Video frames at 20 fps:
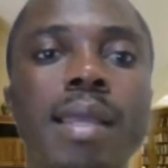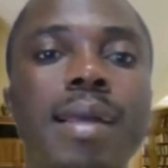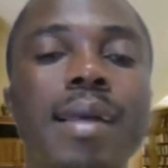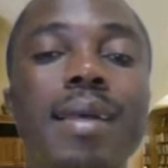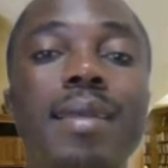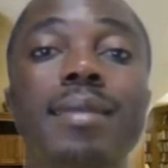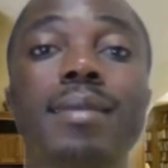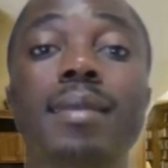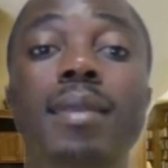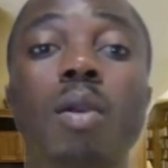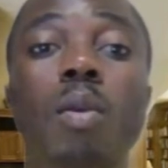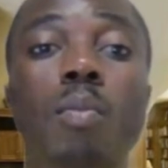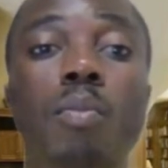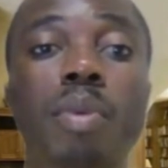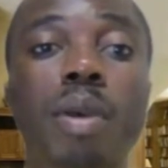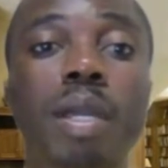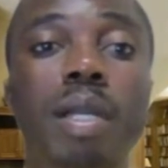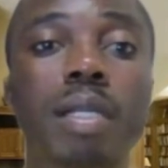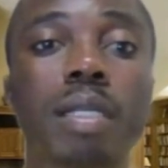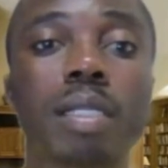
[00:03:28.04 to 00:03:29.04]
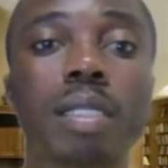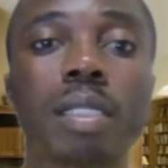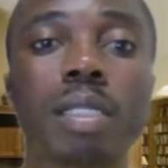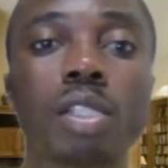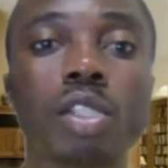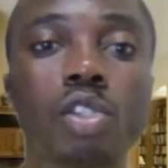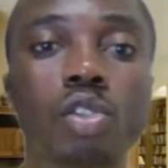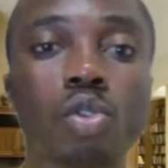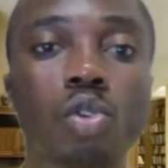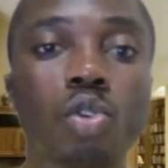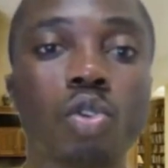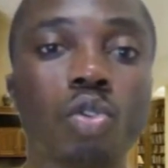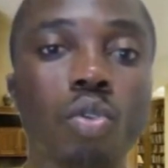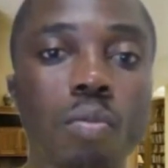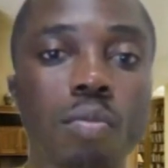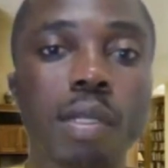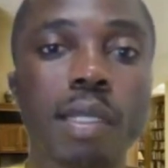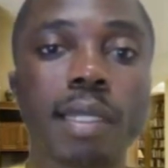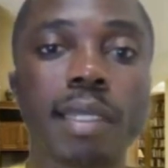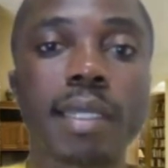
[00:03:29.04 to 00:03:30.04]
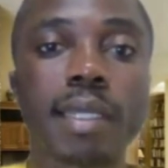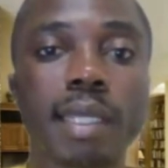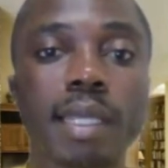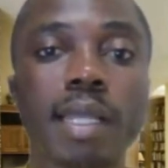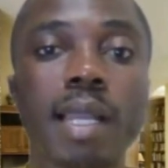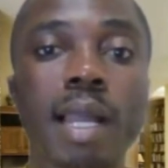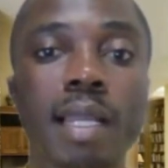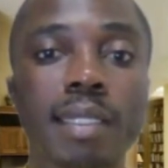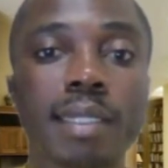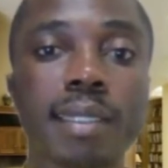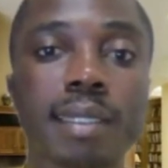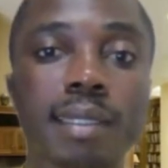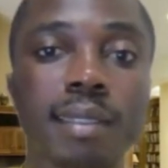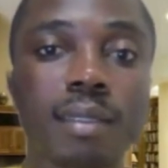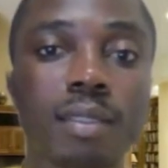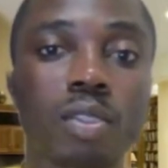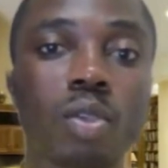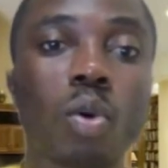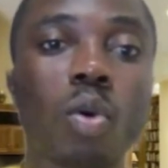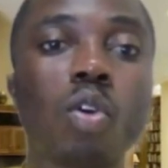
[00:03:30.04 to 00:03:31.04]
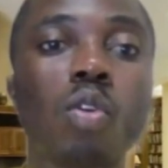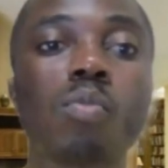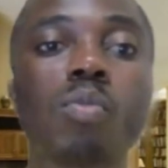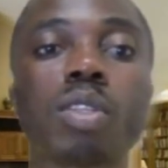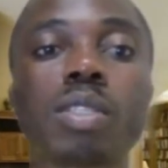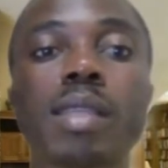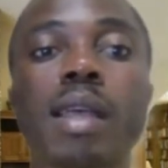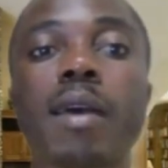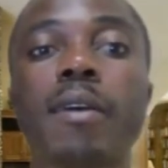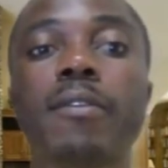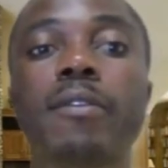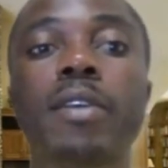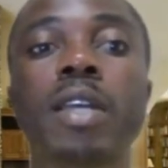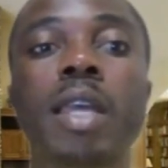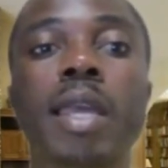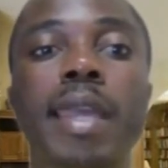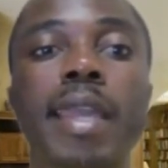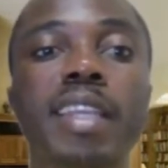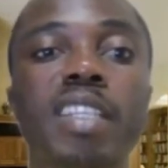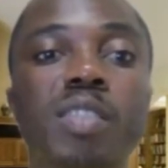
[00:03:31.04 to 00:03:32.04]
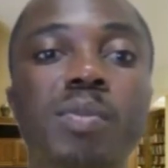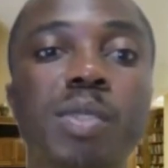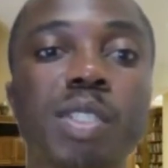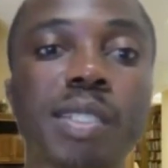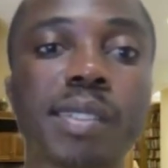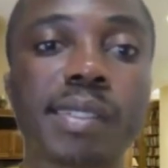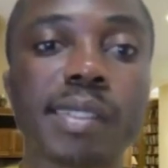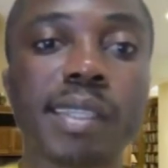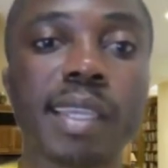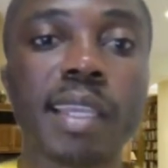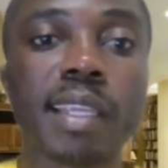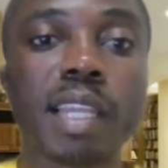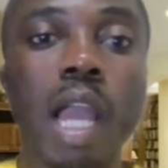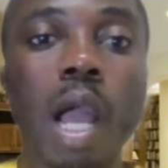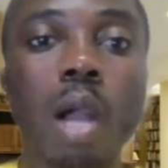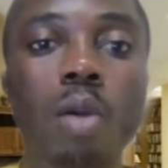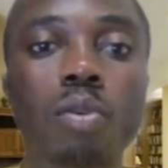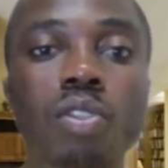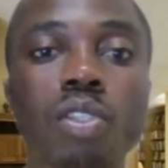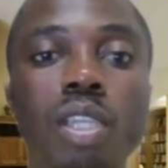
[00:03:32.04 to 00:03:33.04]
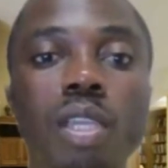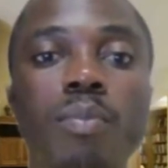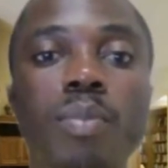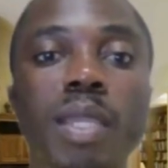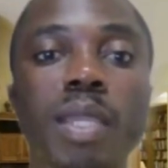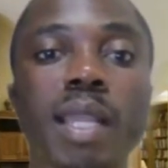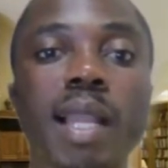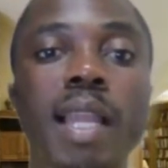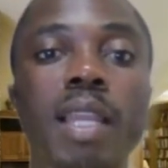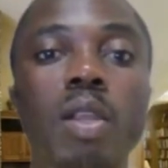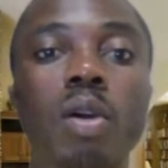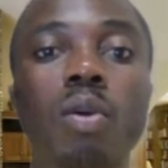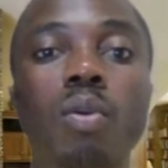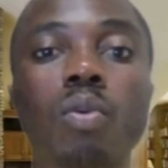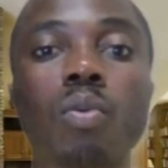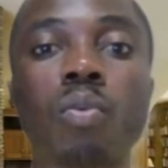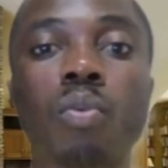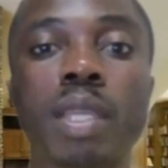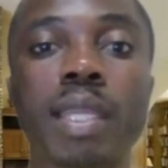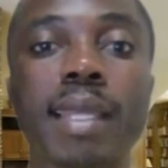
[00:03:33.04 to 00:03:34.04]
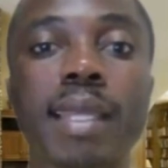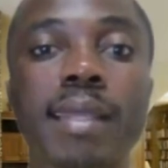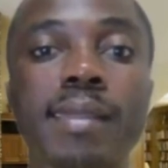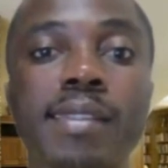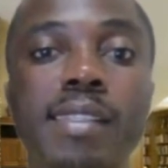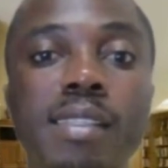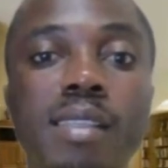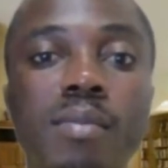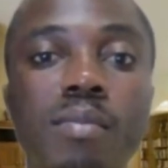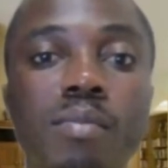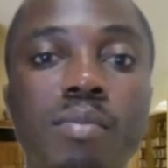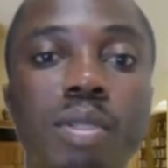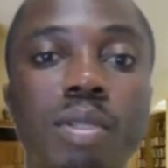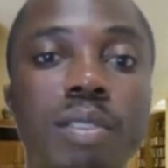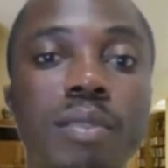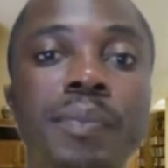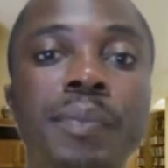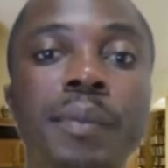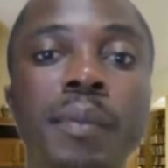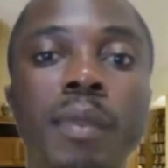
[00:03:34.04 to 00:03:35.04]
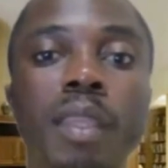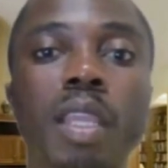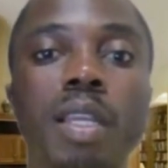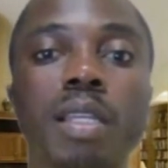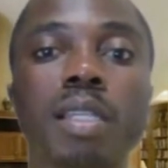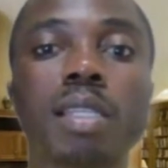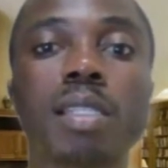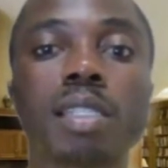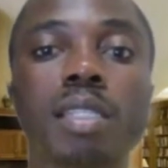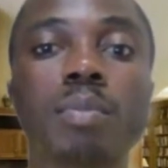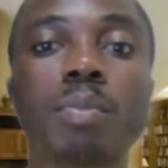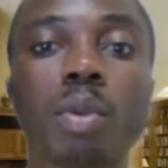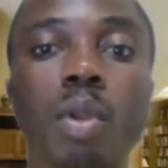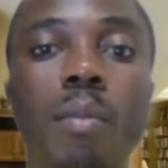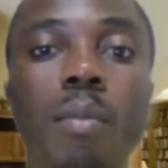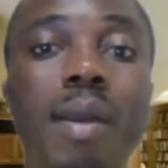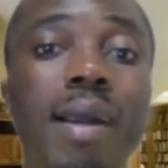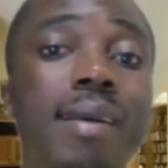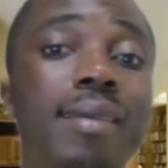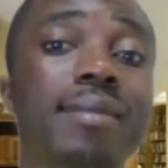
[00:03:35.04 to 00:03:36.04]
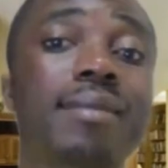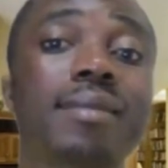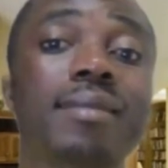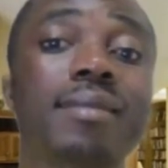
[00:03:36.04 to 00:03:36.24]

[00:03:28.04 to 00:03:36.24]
as compared to room cleaning attendants who must have experience in housekeeping along with a simple diploma.